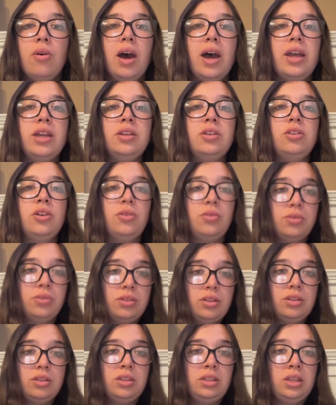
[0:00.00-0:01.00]
I
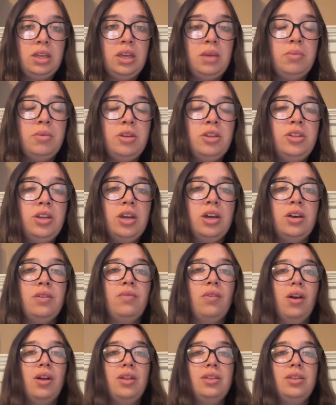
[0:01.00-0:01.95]
chose the image of